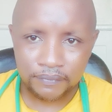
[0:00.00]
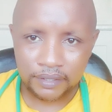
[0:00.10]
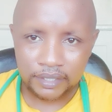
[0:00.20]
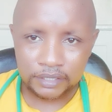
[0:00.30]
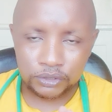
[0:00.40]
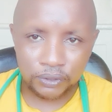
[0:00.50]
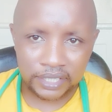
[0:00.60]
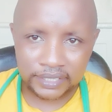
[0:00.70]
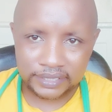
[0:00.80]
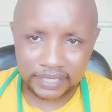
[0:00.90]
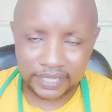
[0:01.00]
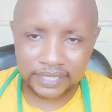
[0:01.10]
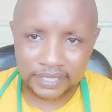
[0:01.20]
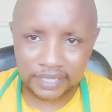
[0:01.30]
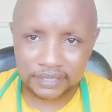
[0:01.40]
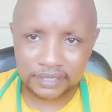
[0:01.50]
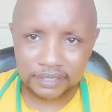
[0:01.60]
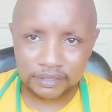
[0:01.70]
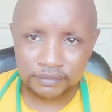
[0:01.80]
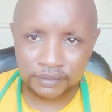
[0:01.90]
storage areas.
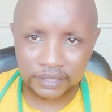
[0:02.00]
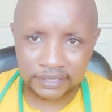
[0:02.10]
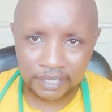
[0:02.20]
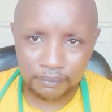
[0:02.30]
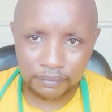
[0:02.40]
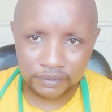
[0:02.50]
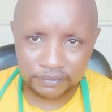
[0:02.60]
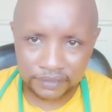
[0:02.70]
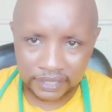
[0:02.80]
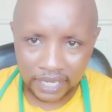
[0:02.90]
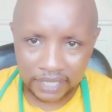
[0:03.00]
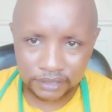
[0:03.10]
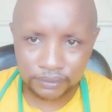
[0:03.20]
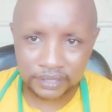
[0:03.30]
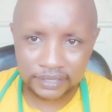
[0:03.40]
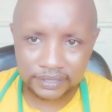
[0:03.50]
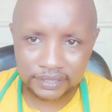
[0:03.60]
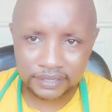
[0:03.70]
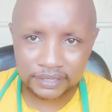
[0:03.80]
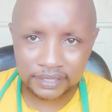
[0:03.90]
For example, if they are storage
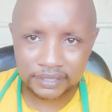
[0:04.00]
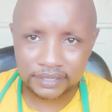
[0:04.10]
dishes,